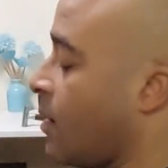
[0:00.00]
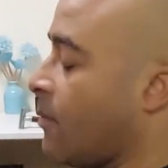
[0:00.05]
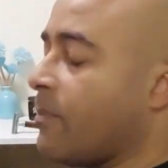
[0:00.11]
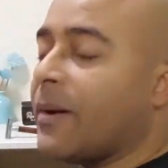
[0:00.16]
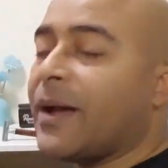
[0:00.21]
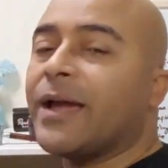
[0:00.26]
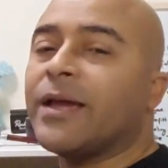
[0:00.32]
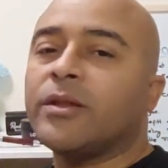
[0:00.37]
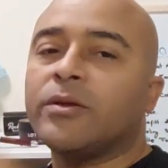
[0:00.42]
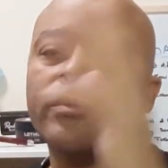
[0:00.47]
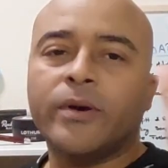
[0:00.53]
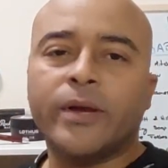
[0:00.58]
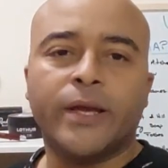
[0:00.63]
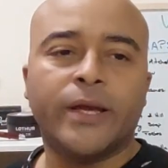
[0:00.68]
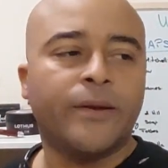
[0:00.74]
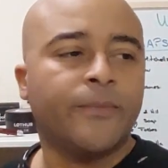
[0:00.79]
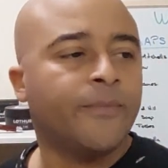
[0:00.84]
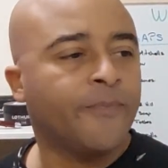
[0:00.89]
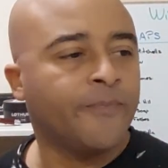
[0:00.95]
By the
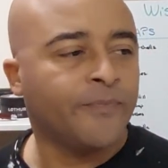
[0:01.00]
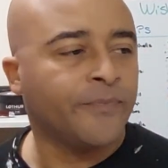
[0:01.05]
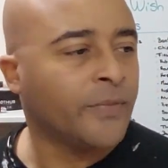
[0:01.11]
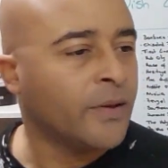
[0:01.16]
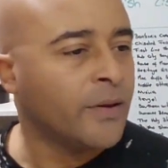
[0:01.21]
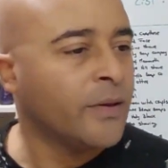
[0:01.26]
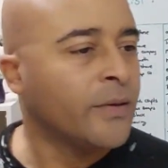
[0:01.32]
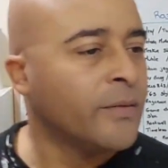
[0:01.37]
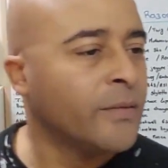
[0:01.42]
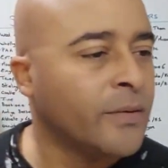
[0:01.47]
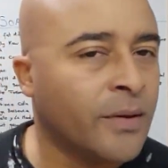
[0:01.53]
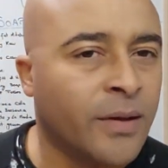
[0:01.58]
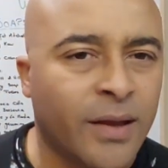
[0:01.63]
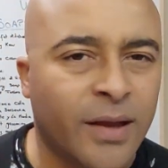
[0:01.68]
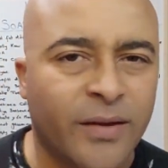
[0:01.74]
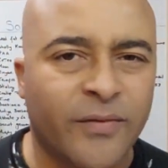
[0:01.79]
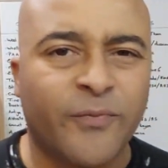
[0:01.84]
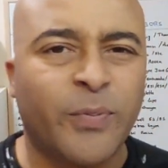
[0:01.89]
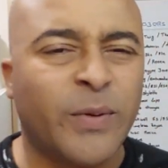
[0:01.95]
way,
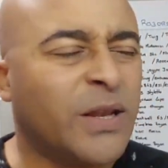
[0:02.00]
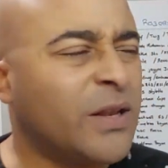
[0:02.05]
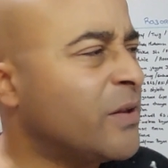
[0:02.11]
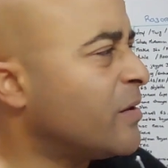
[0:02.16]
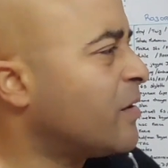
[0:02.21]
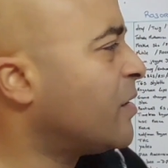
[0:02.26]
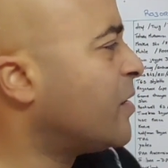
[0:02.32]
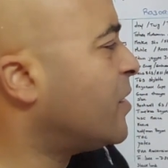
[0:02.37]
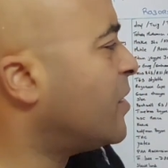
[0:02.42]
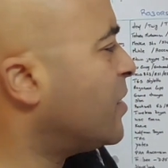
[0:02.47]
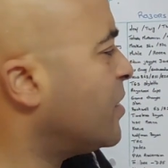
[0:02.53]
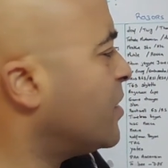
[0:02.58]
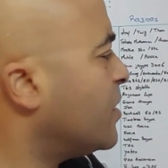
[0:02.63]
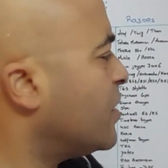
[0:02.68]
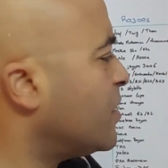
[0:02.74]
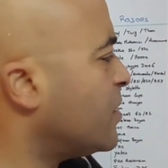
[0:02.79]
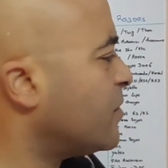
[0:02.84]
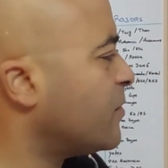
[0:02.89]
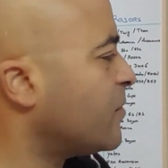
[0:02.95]
I've been
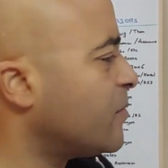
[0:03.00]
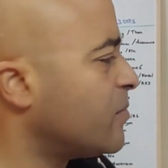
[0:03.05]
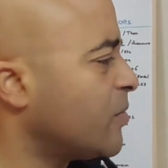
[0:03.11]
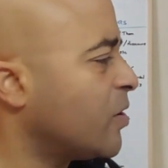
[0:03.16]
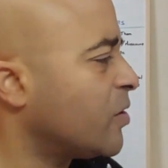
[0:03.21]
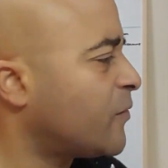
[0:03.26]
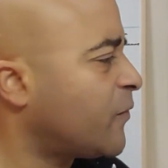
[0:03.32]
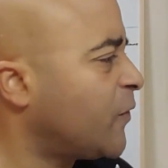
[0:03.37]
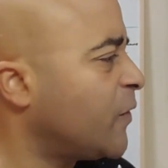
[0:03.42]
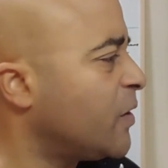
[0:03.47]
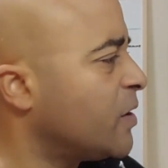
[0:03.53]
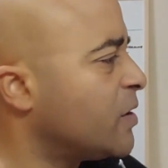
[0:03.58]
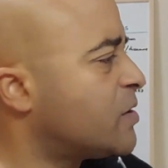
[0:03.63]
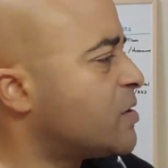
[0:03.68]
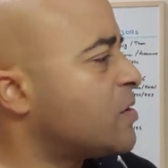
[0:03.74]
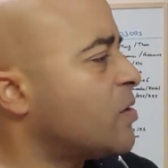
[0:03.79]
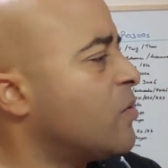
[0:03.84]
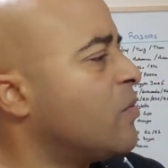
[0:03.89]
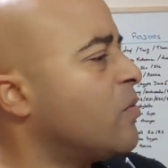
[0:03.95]
not feeling
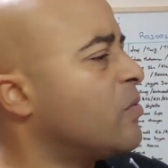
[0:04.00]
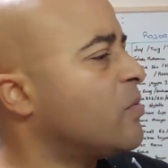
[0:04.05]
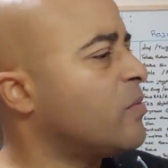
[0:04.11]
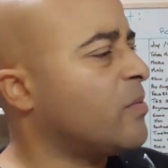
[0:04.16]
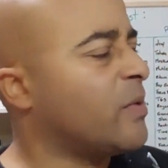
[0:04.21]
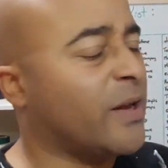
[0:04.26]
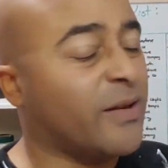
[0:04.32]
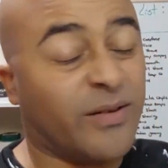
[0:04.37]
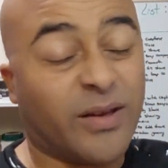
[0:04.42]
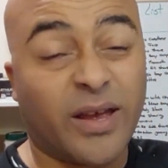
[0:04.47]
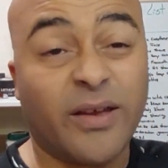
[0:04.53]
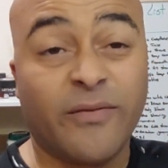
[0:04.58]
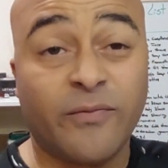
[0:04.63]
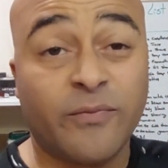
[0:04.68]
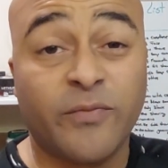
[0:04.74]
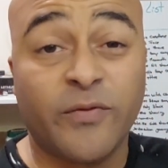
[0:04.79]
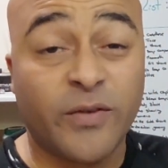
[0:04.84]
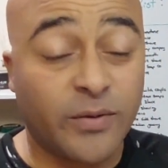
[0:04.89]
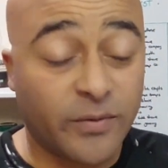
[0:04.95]
so, I
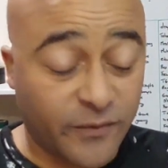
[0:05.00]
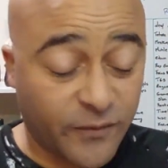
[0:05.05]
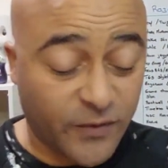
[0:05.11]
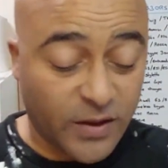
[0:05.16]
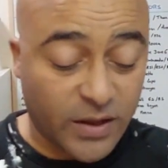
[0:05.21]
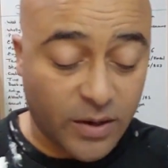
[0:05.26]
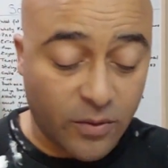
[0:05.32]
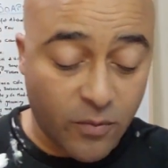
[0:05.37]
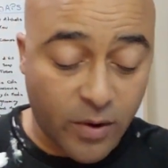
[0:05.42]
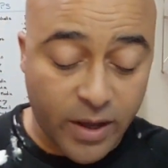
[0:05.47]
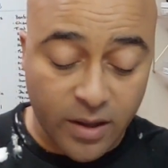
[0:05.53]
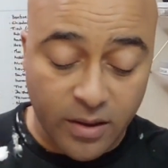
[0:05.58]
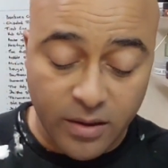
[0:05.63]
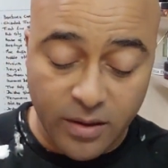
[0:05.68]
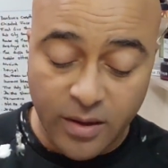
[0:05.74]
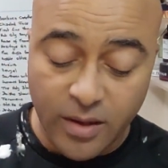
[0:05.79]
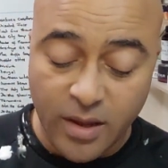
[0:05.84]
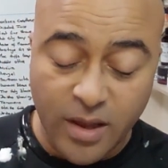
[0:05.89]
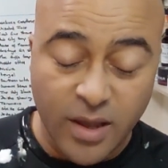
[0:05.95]
haven't been feeling
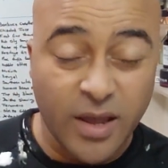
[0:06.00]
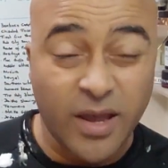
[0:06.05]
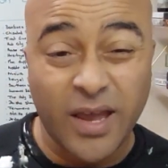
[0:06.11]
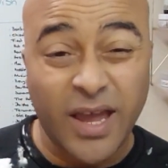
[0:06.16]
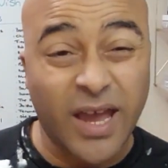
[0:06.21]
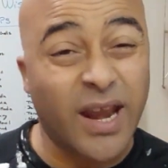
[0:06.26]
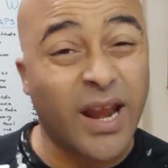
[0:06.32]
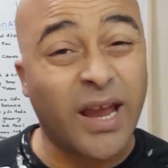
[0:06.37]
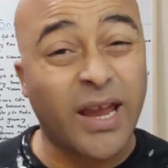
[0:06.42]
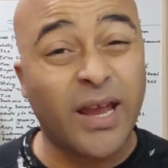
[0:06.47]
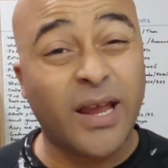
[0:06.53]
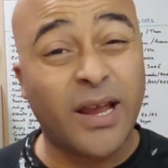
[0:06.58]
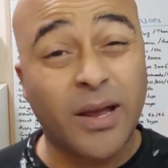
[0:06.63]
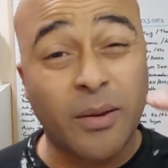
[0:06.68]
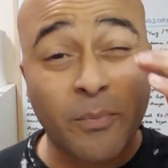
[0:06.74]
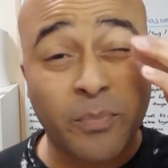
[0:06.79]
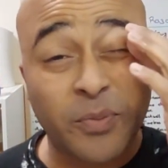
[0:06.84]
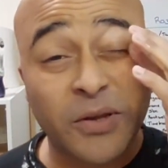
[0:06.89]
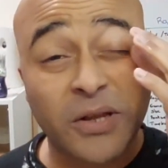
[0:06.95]
well. And I
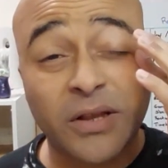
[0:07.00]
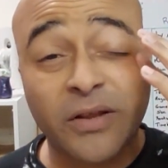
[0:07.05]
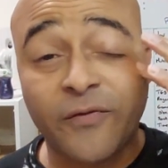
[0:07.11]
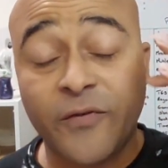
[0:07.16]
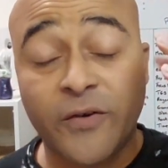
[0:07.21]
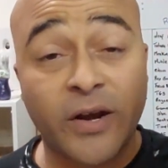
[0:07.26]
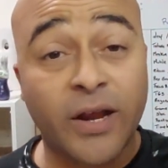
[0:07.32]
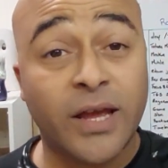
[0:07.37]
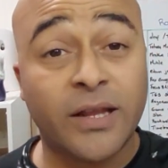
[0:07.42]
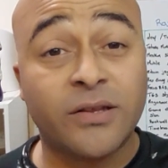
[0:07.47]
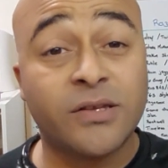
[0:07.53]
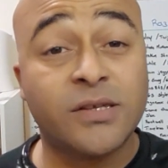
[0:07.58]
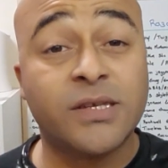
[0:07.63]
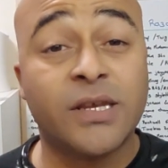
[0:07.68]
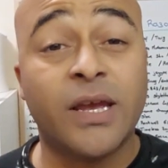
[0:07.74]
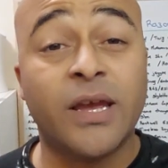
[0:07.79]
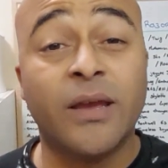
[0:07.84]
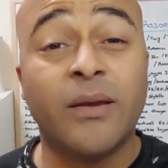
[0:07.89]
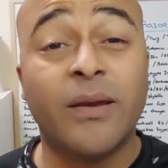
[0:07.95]
completely forgot to
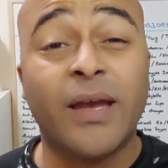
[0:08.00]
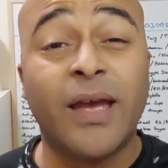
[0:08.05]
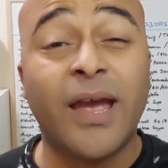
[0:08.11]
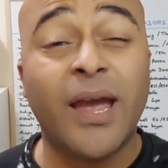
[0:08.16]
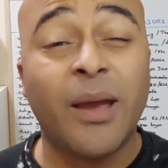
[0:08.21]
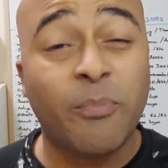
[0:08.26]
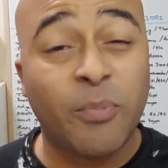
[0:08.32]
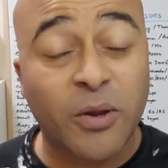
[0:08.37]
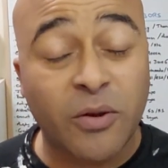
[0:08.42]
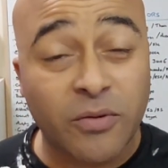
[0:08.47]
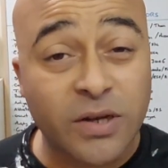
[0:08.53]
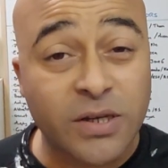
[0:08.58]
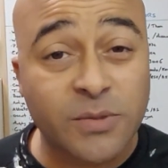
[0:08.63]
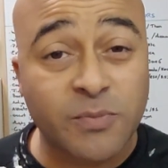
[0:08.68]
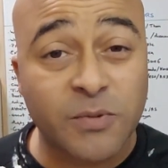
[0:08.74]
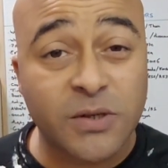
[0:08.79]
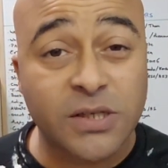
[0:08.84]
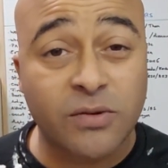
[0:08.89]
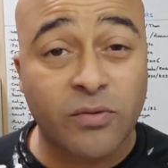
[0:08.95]
say happy
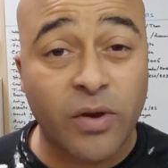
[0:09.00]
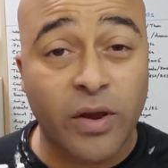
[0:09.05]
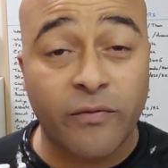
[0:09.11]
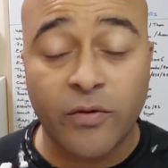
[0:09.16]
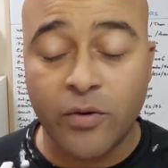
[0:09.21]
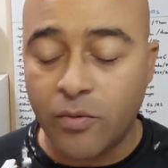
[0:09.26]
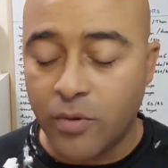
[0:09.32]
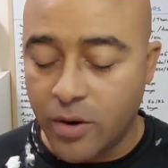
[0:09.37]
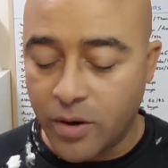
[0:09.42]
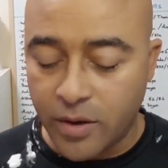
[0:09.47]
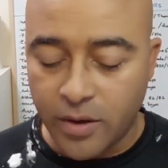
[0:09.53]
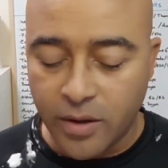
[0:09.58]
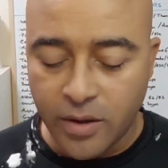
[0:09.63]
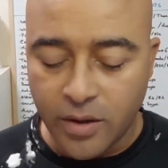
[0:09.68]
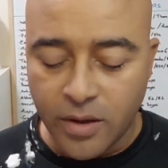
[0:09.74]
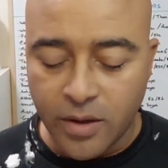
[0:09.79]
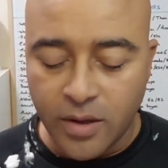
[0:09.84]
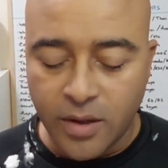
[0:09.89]
Christmas to everyone.